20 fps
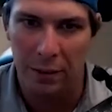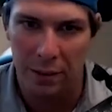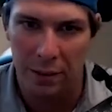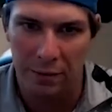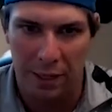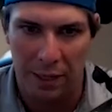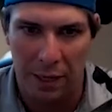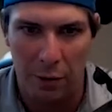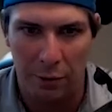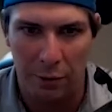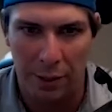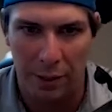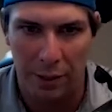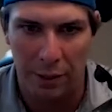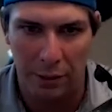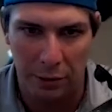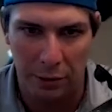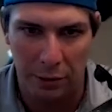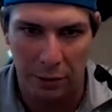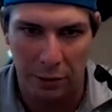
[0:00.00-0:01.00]
Is that how that
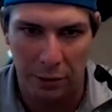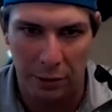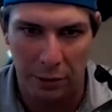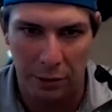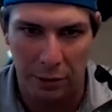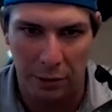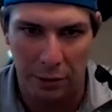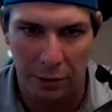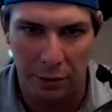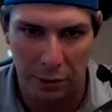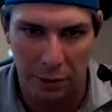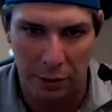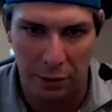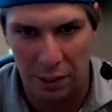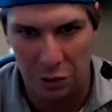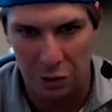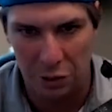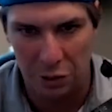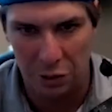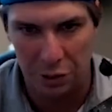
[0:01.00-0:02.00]
did you guys
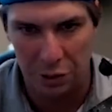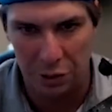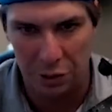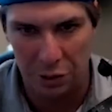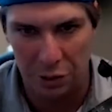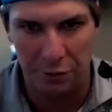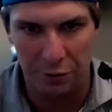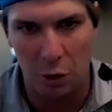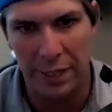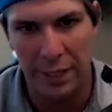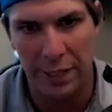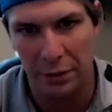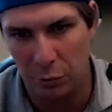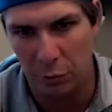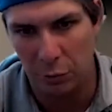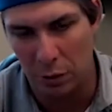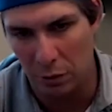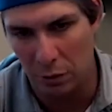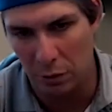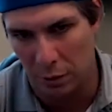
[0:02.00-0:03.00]
kind of shift all
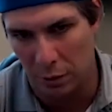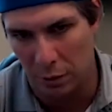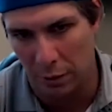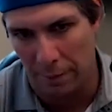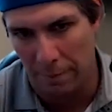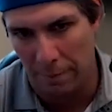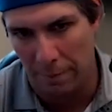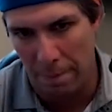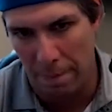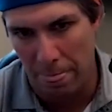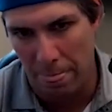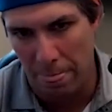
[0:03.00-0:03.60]
together as well?